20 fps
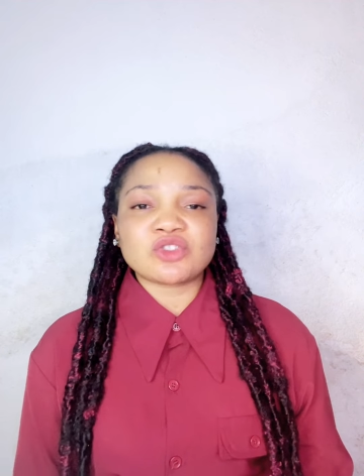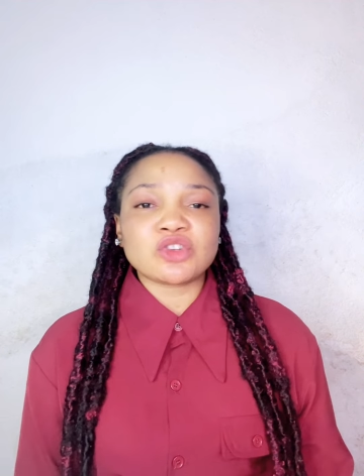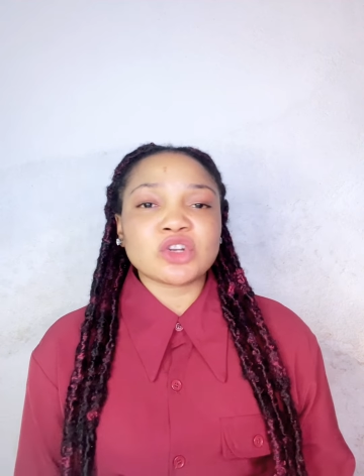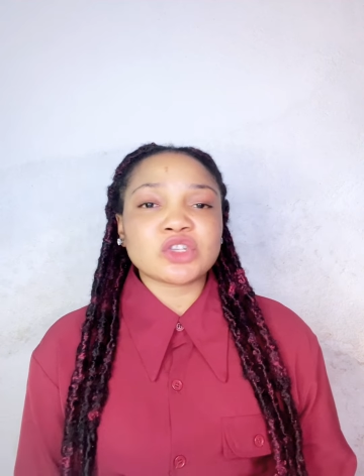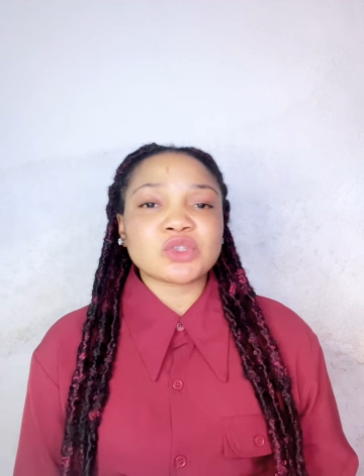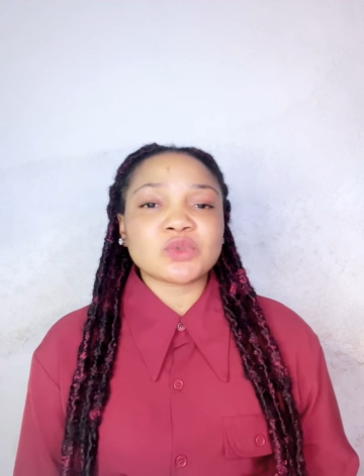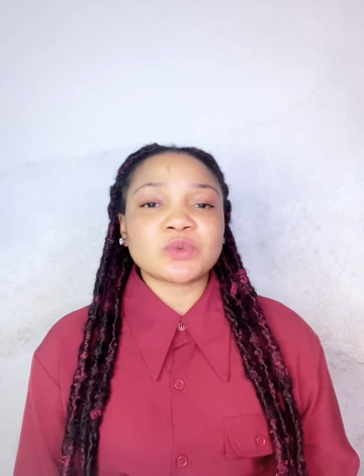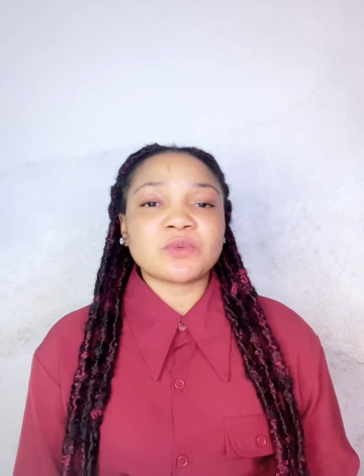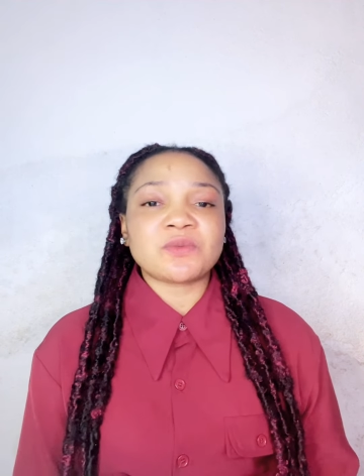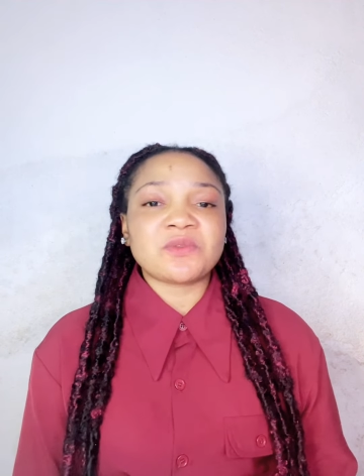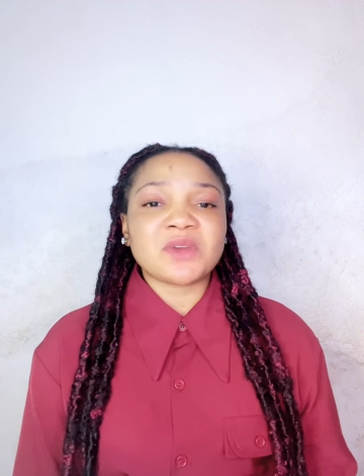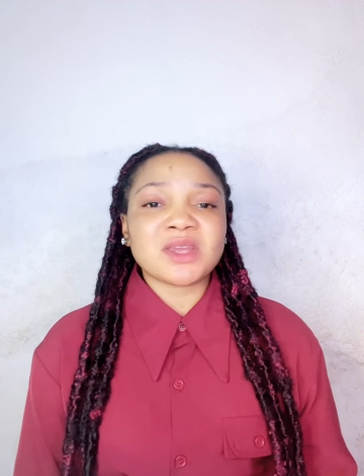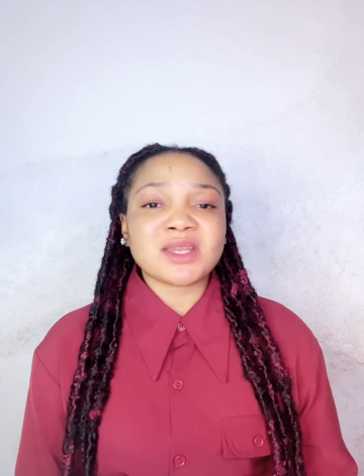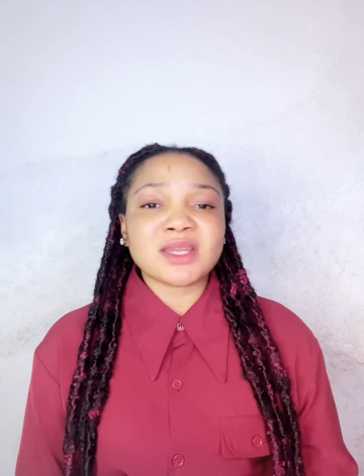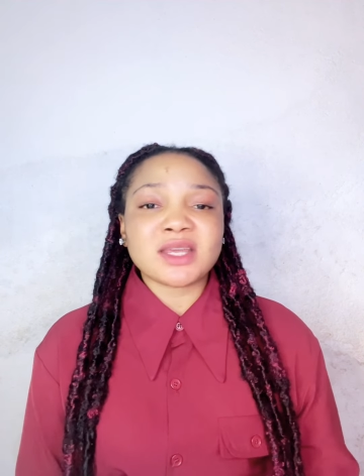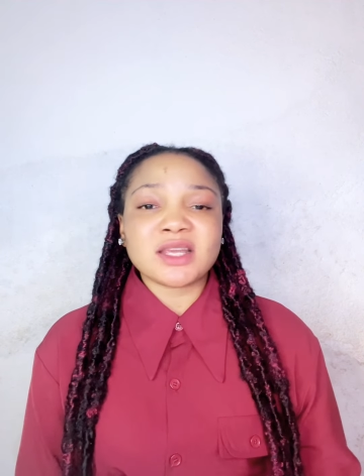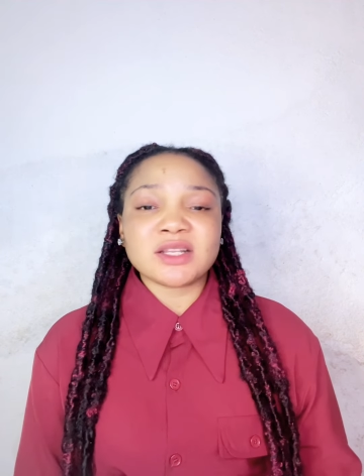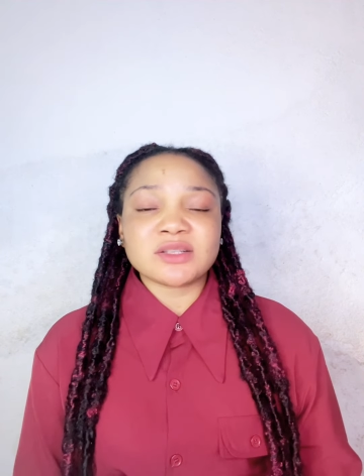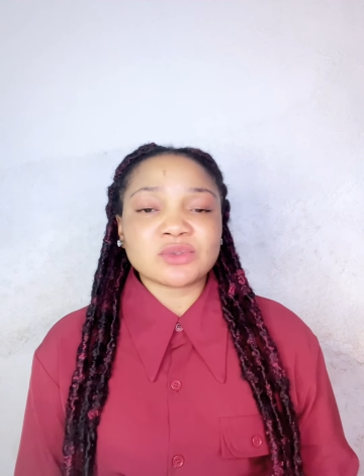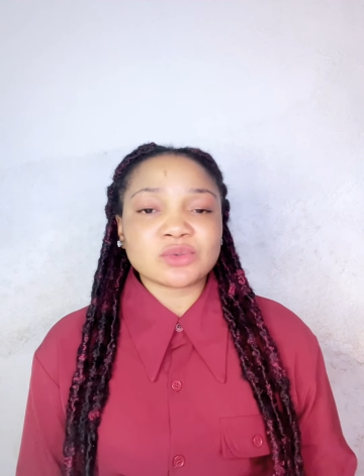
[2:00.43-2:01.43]
just to
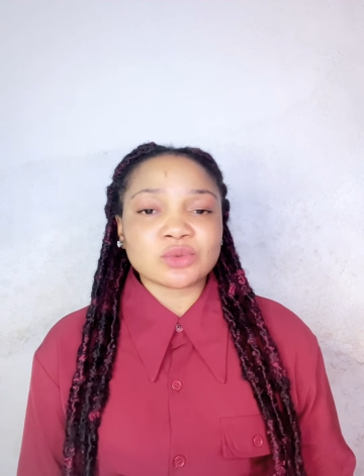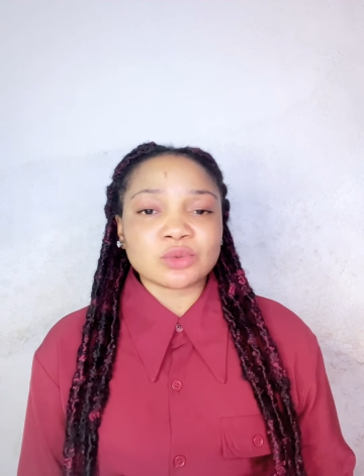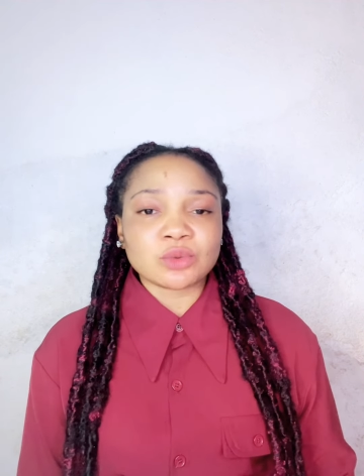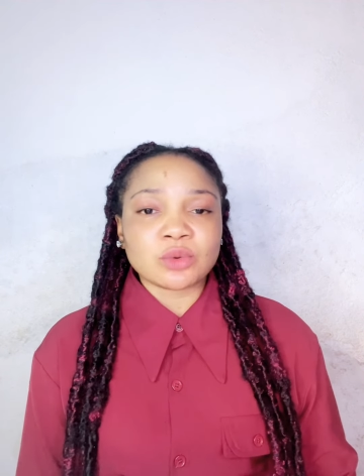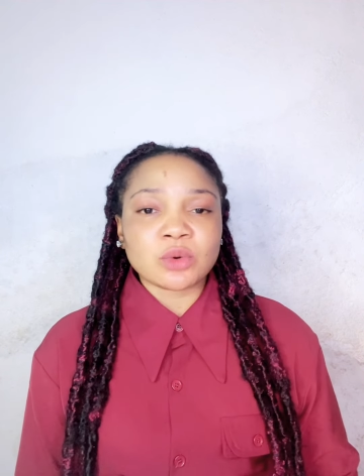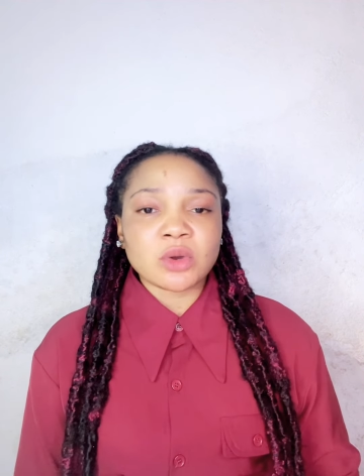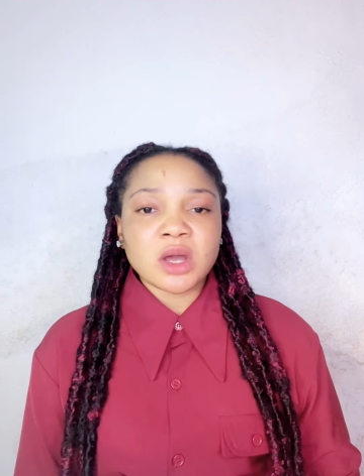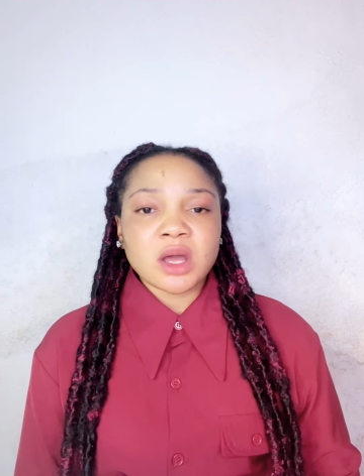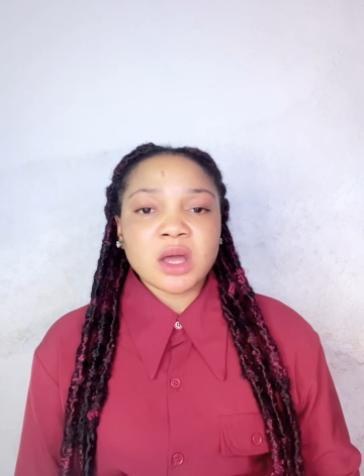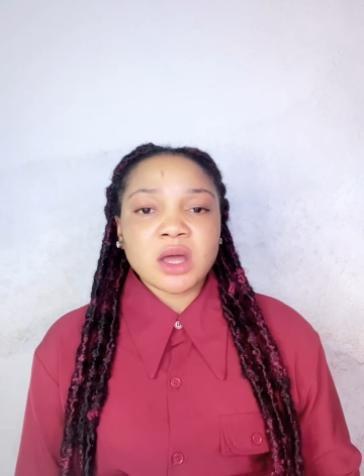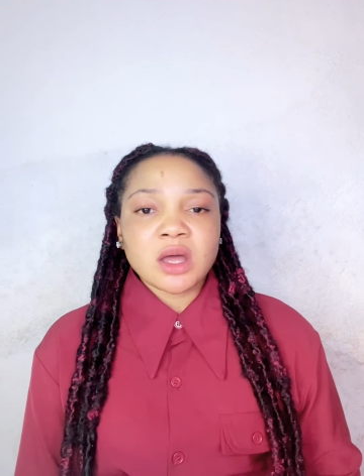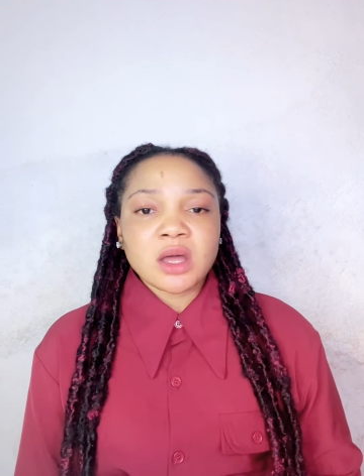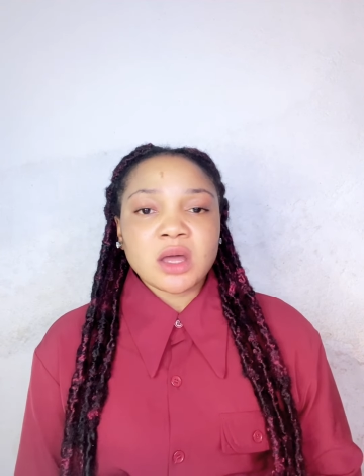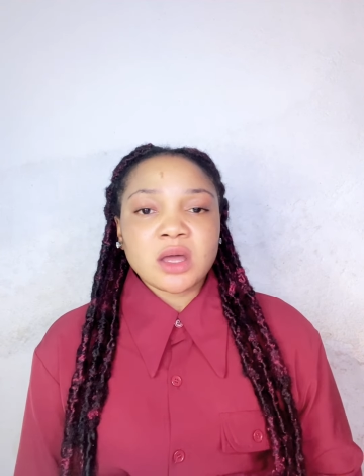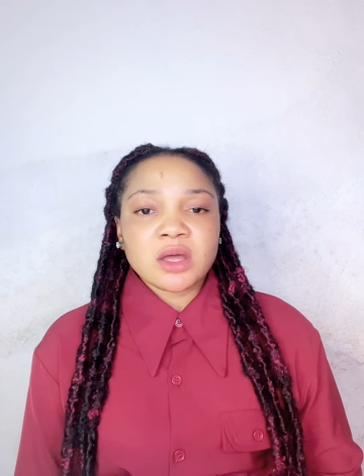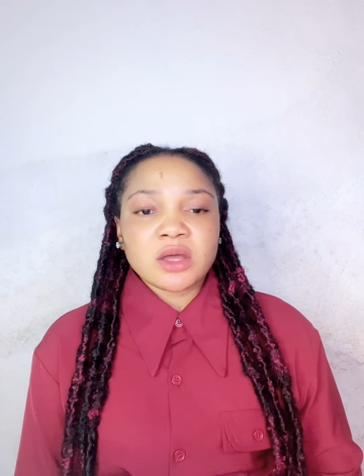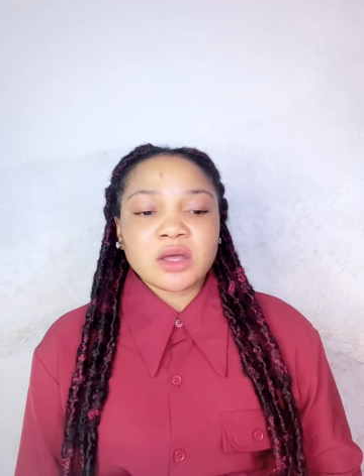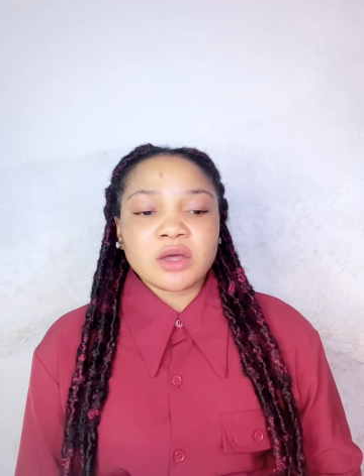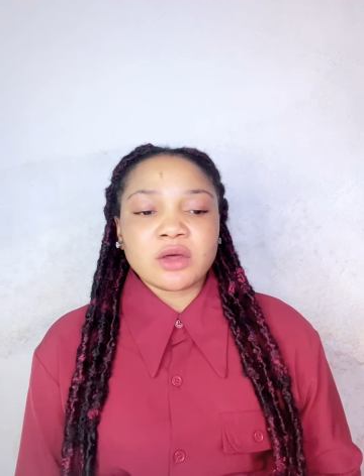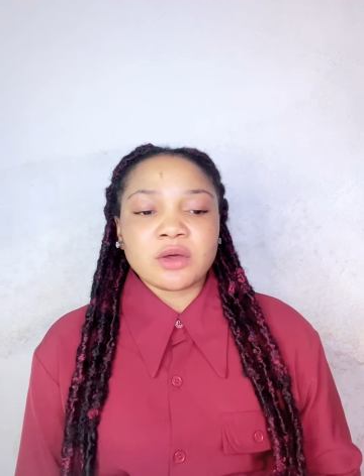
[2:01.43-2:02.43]
fit into
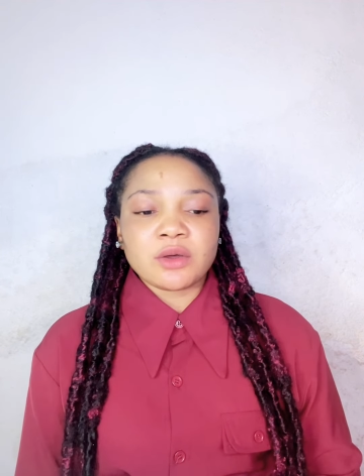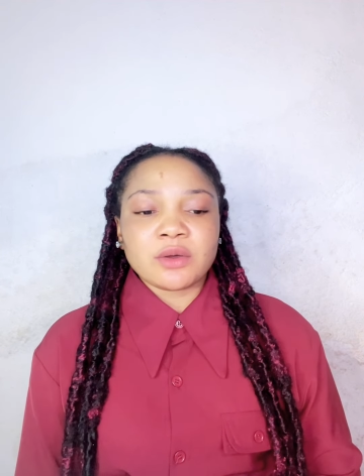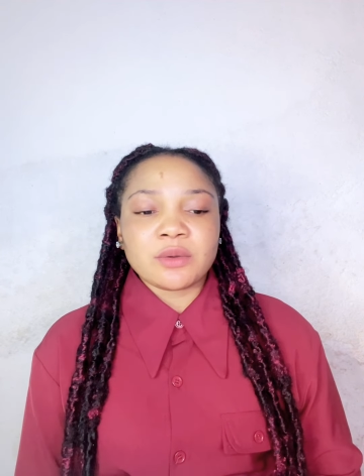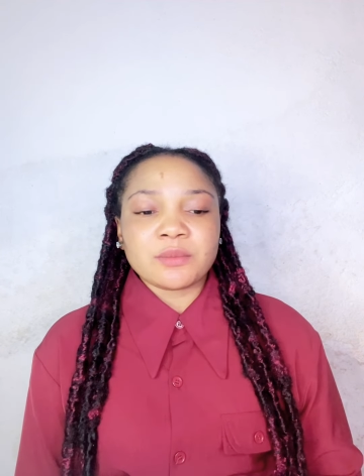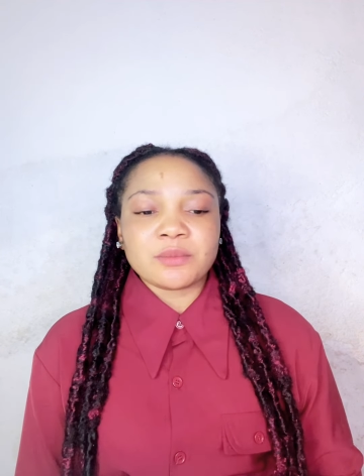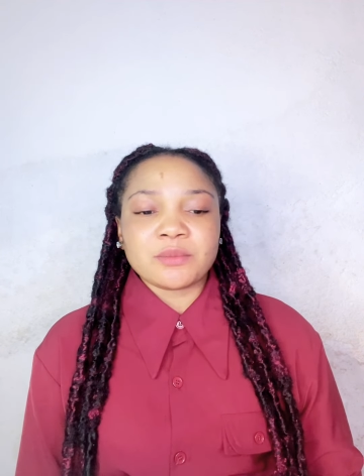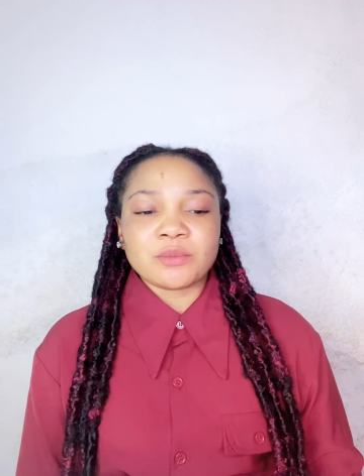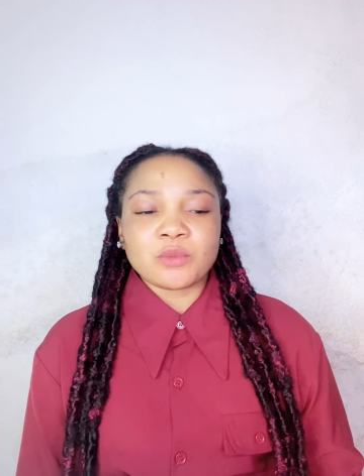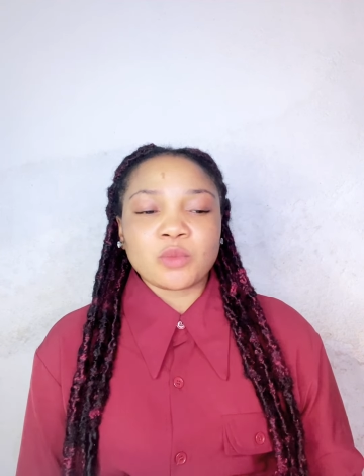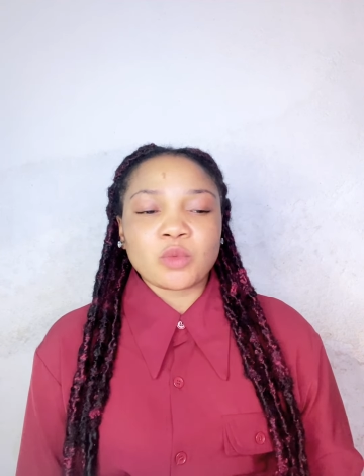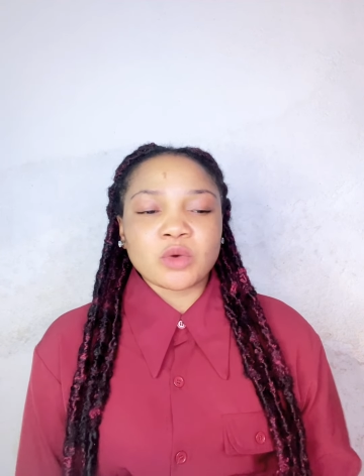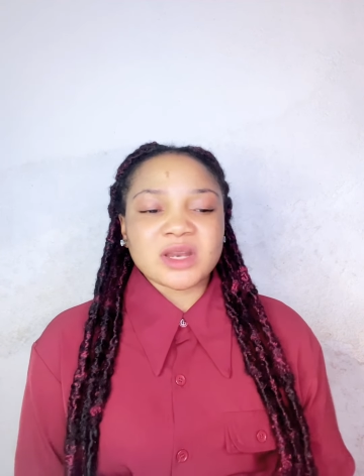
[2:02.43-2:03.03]
um,